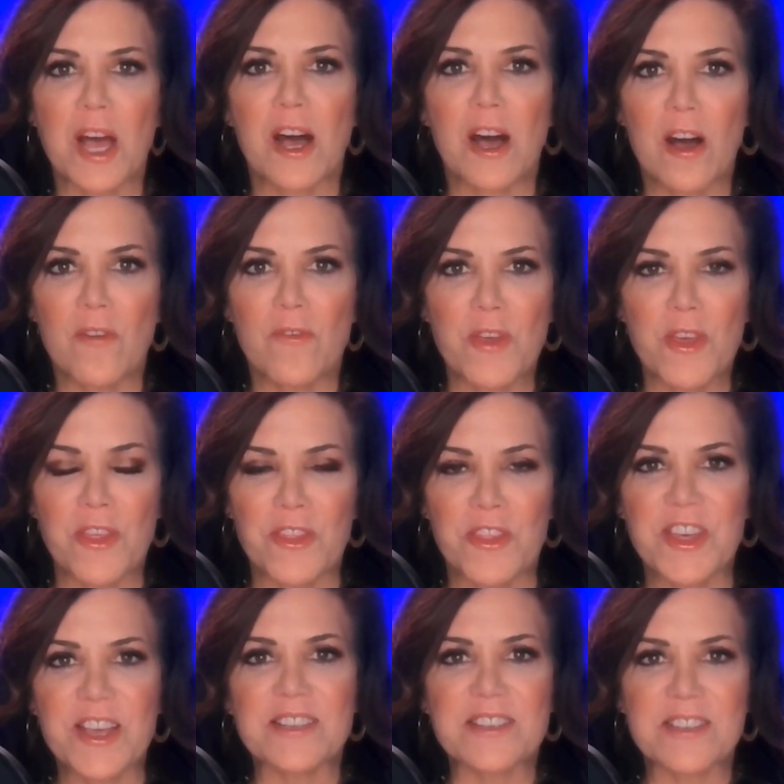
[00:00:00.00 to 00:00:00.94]
of
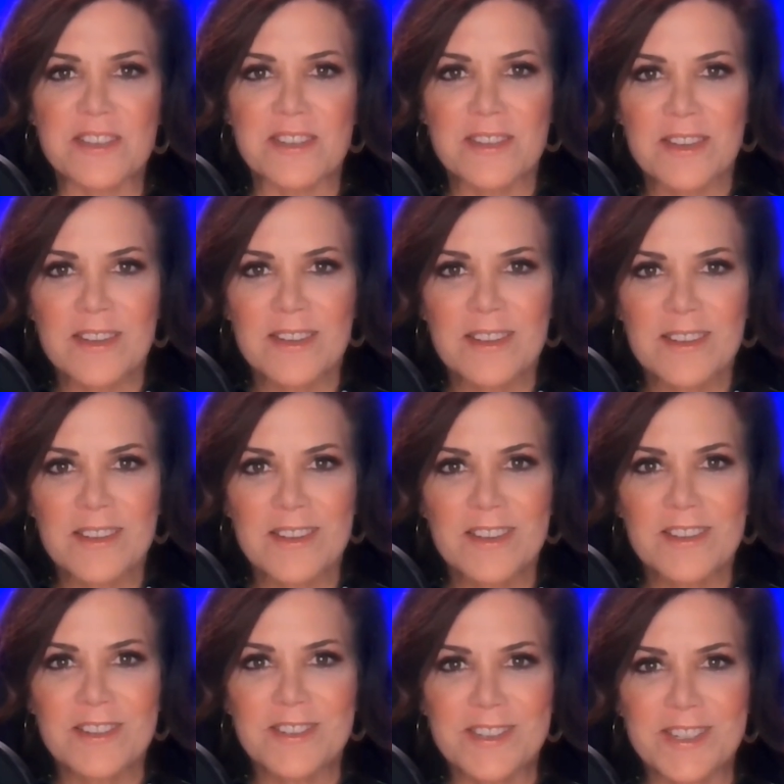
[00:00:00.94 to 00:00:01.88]
this
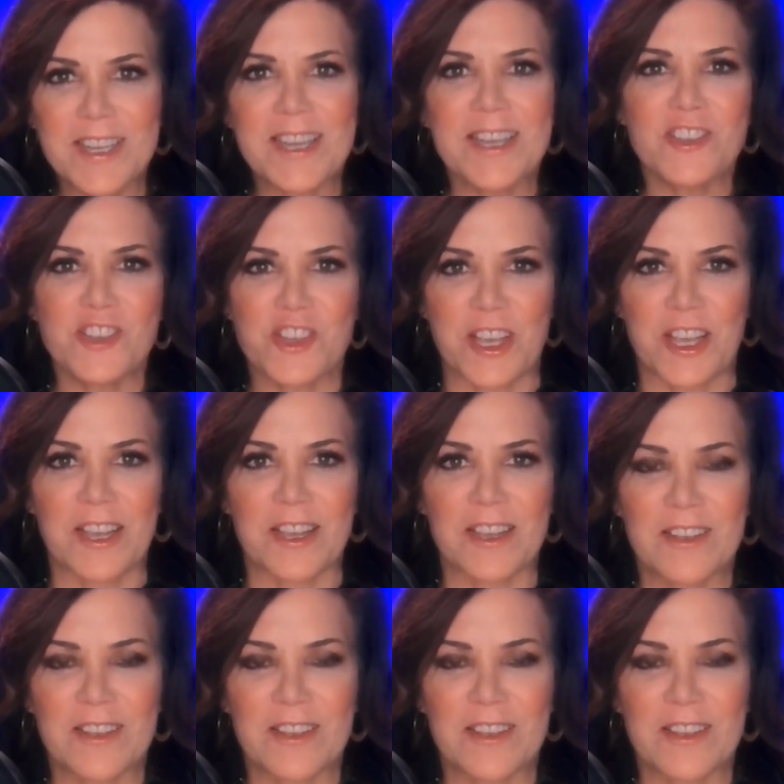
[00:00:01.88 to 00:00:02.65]
teaching?